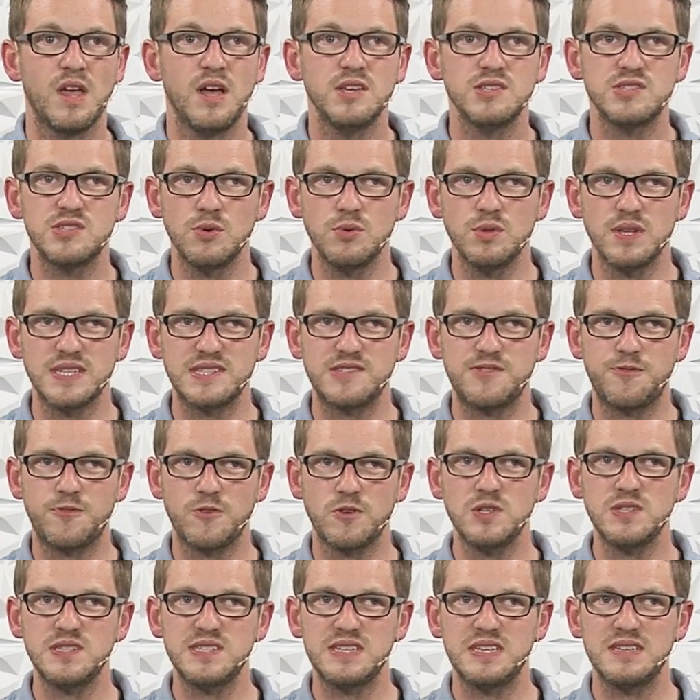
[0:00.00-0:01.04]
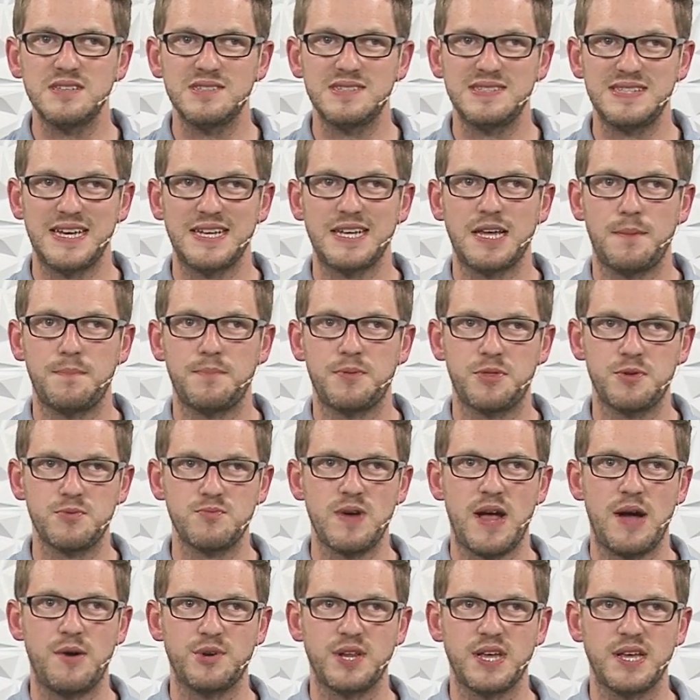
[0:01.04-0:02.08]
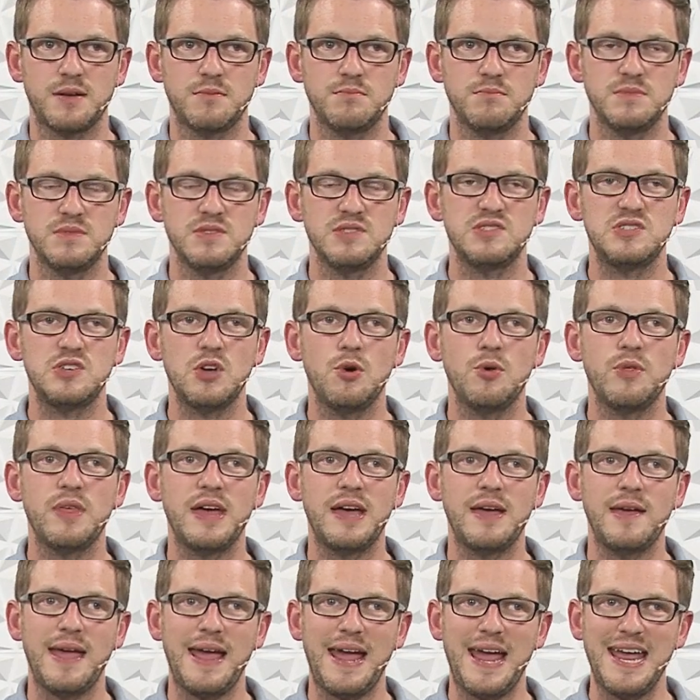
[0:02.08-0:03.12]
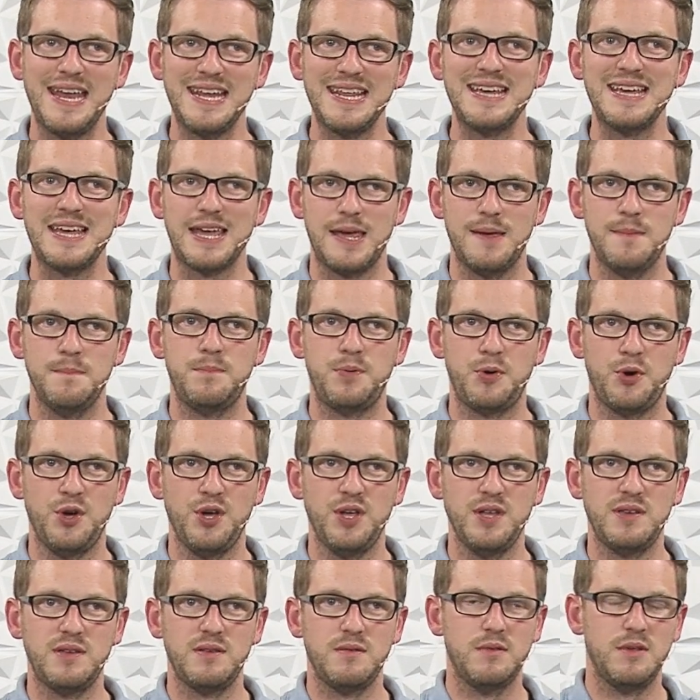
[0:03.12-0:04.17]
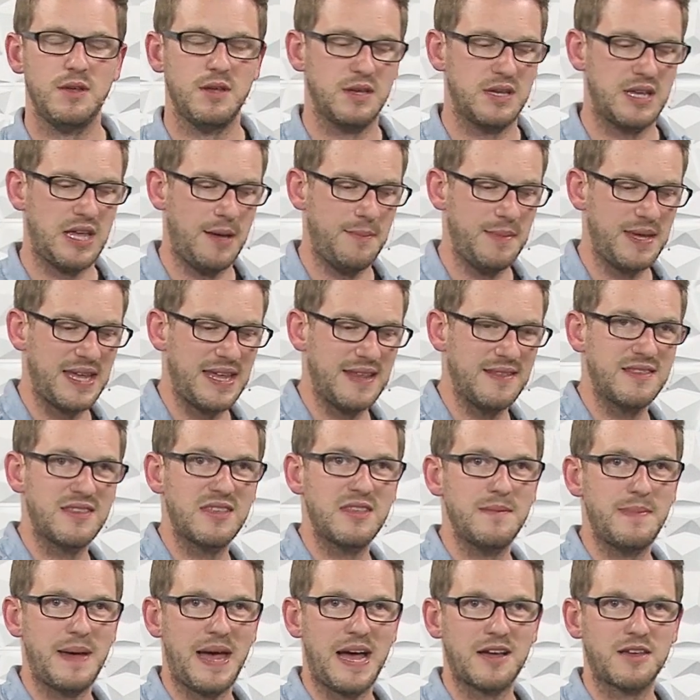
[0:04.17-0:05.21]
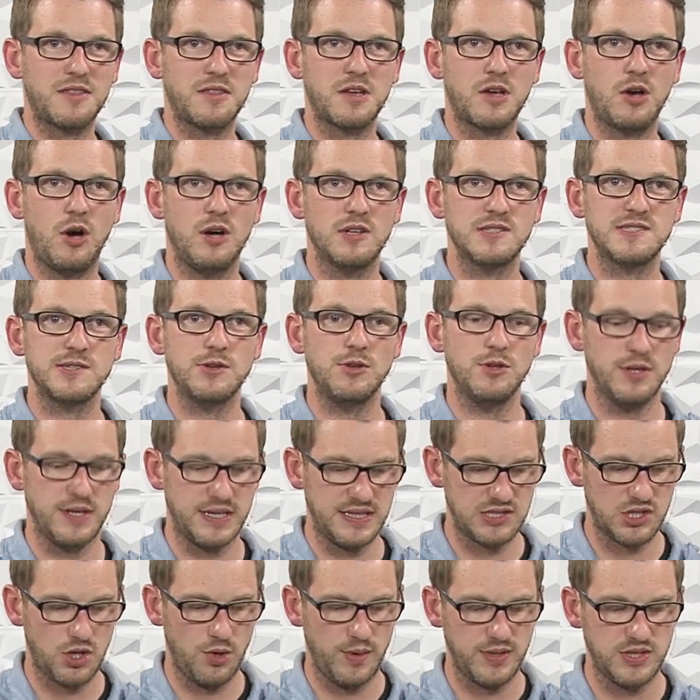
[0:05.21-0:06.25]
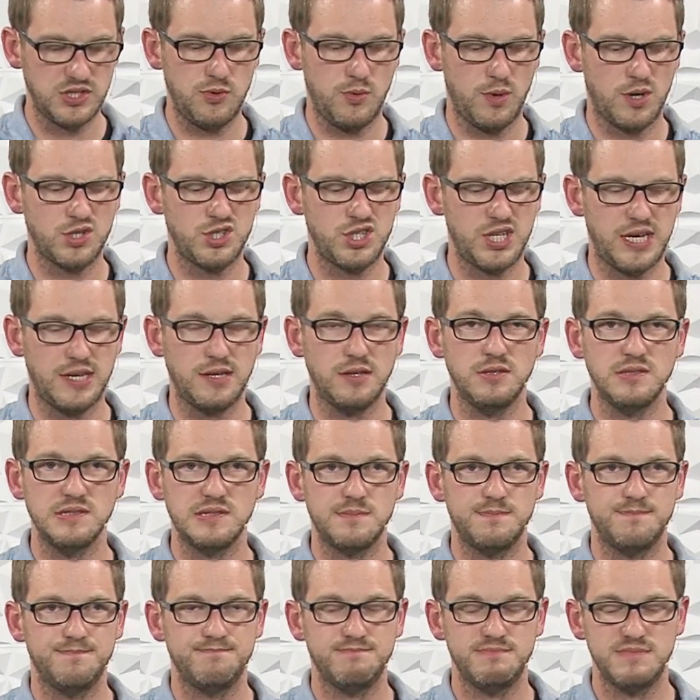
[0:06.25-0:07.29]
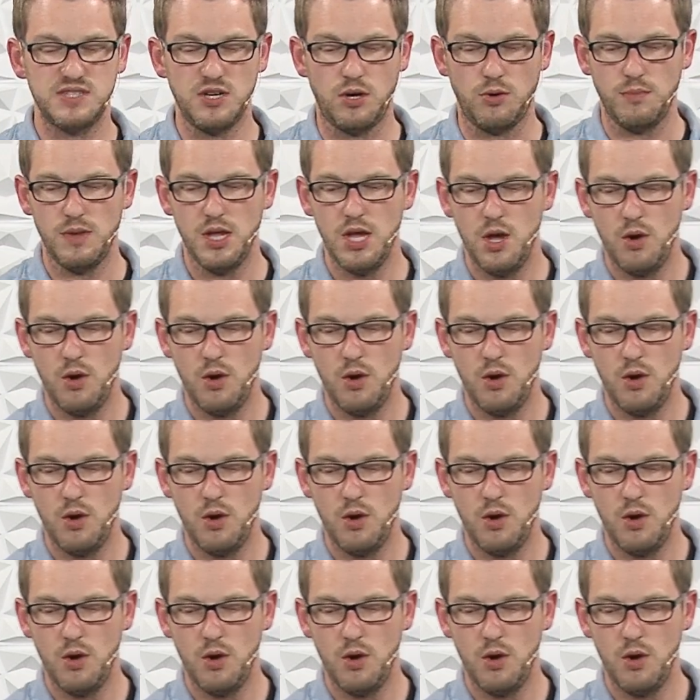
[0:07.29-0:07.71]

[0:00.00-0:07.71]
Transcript: So let's first set up the routing so that any input coming into the back of the console is going to our channels. So